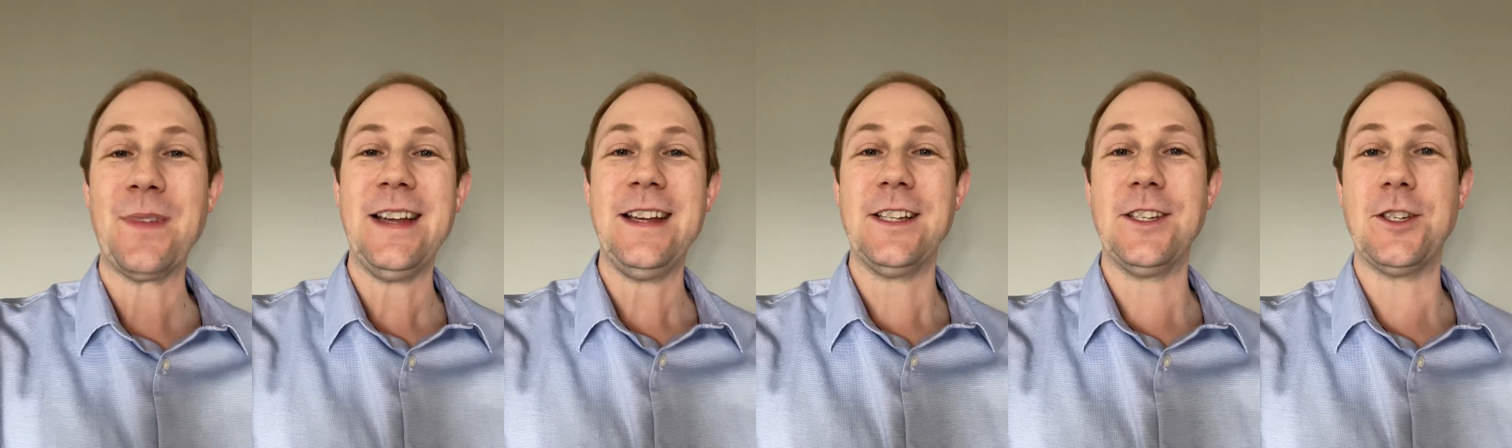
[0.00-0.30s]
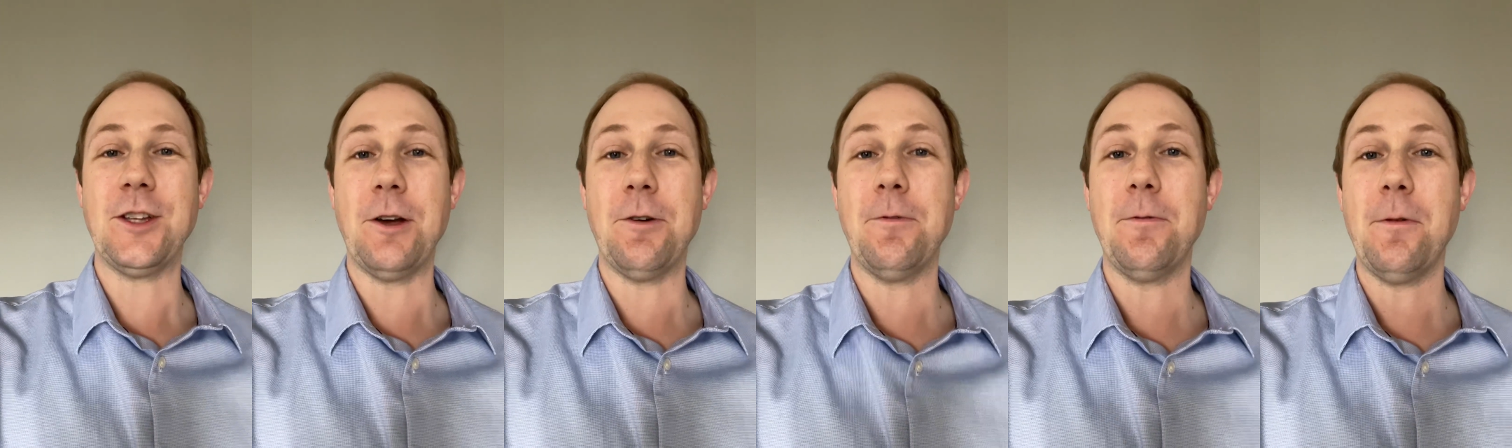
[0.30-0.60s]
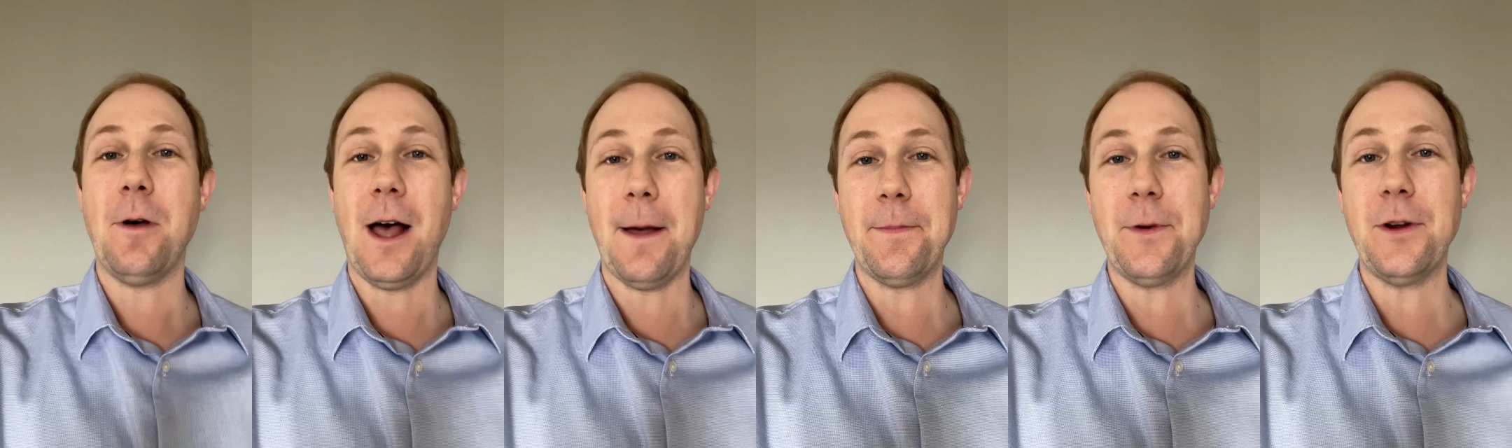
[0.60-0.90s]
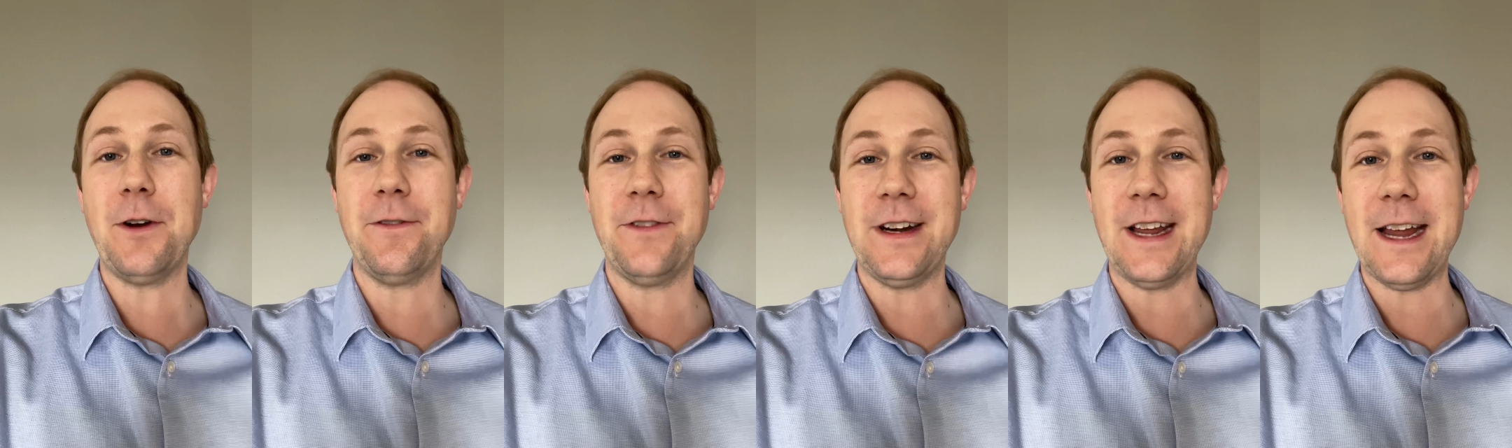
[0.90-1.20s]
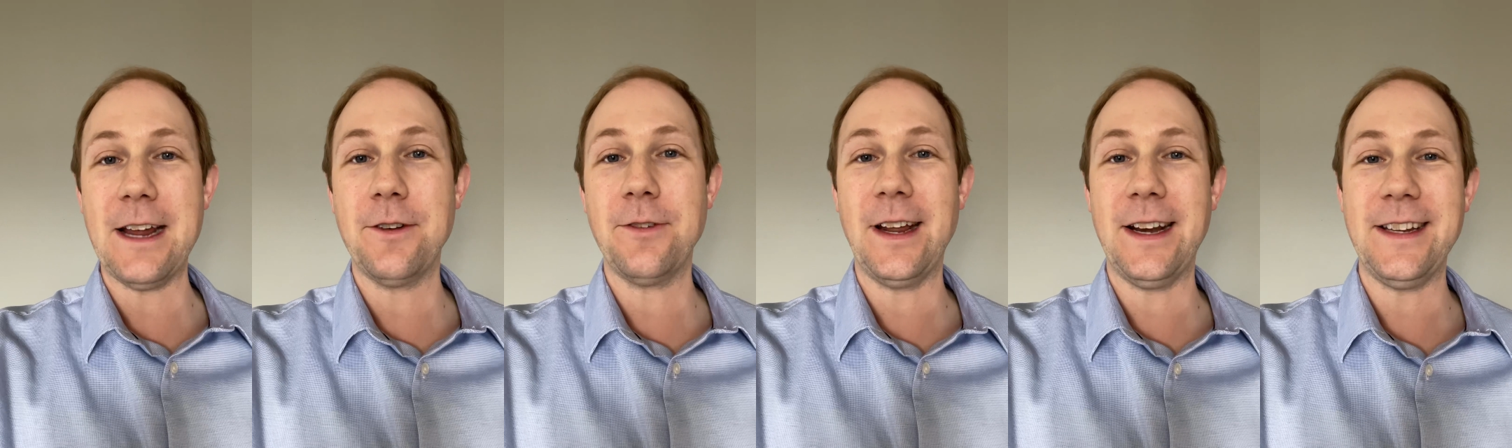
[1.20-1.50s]
So hop on over to
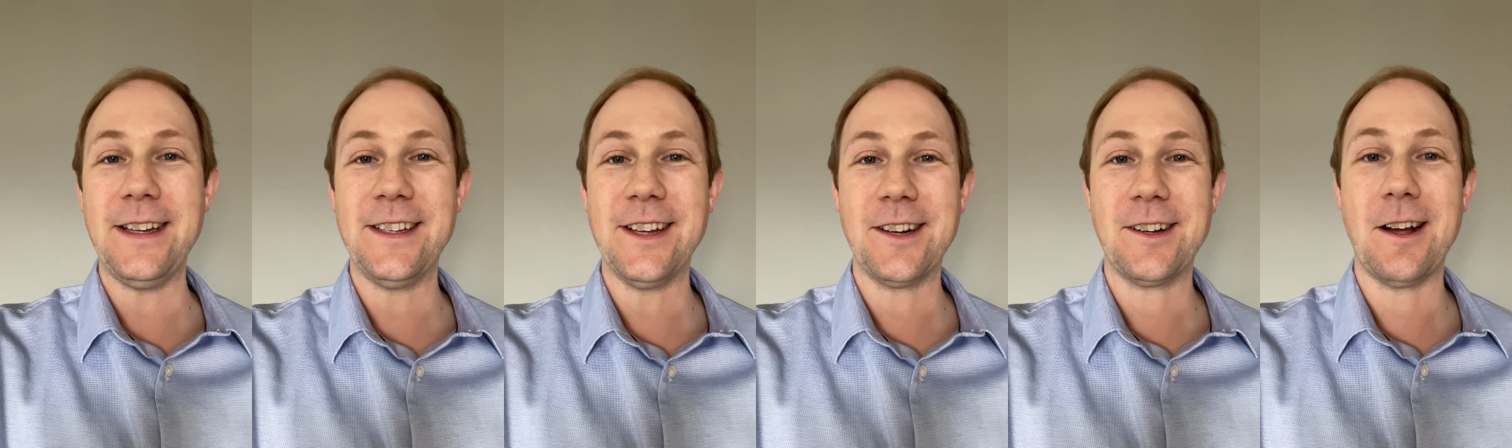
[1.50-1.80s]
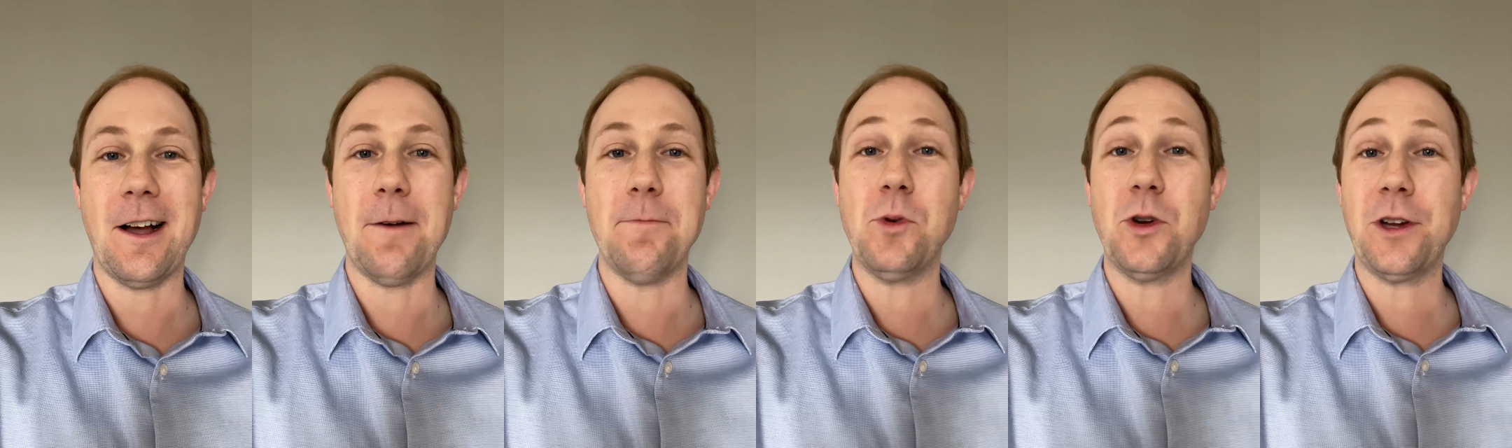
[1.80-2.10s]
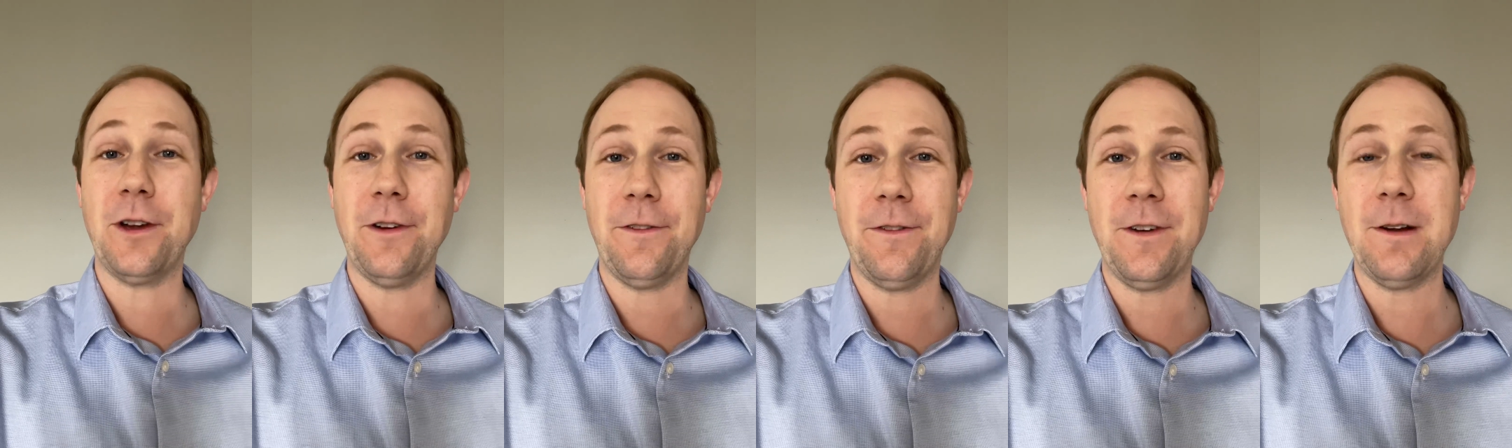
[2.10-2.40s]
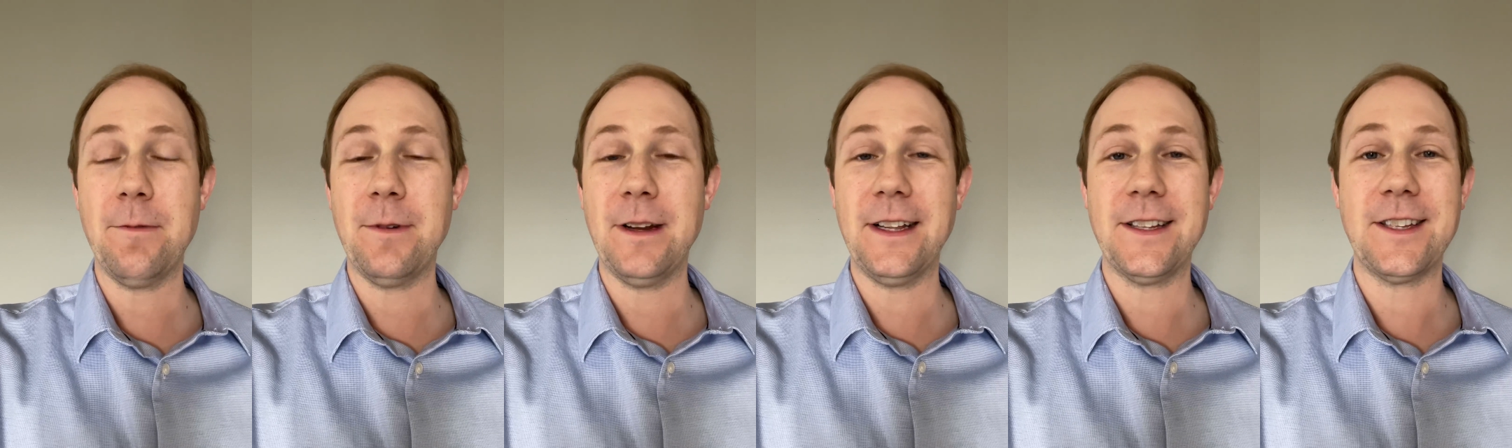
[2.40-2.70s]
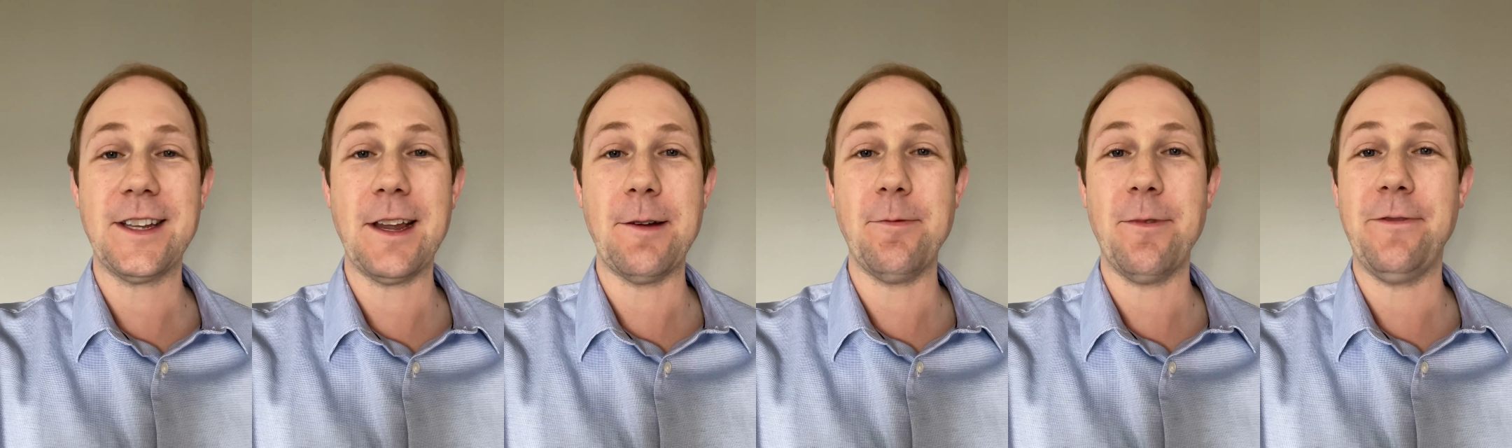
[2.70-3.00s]
andrewketty.com, book your free real
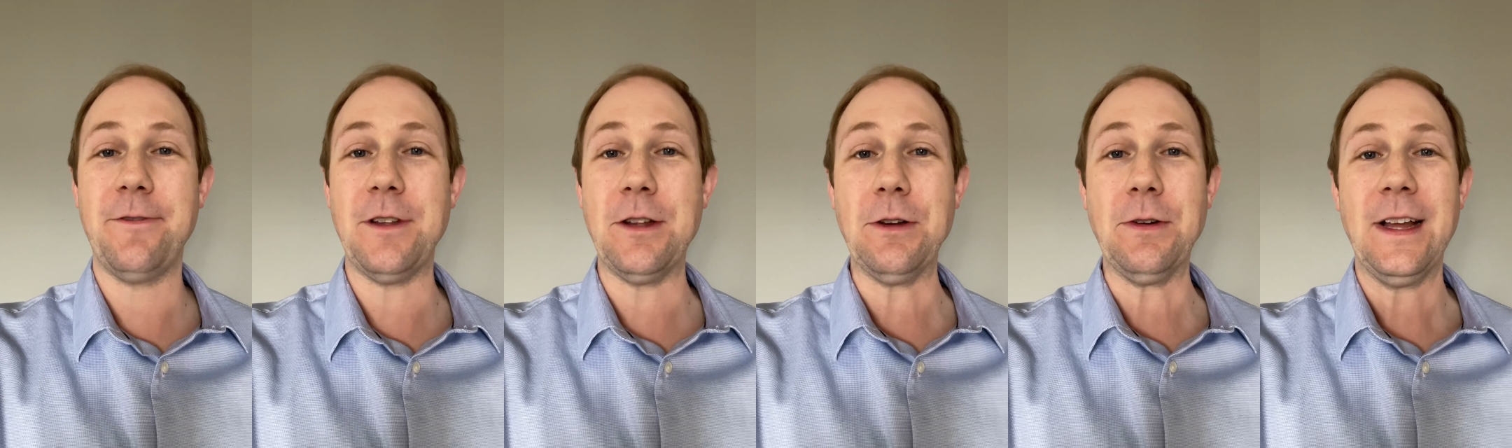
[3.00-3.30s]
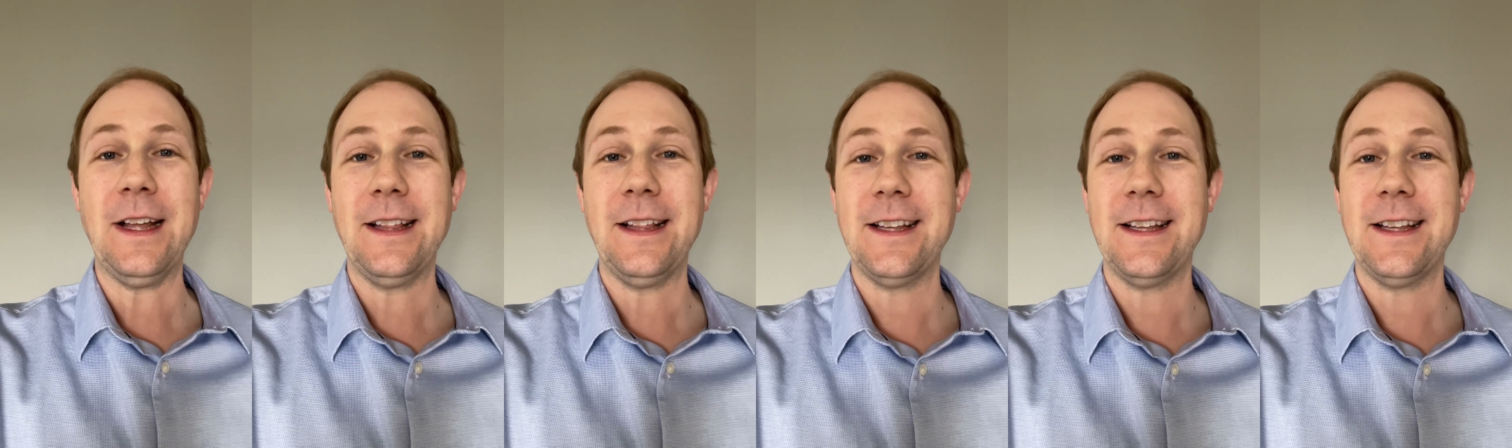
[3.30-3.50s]
estate review.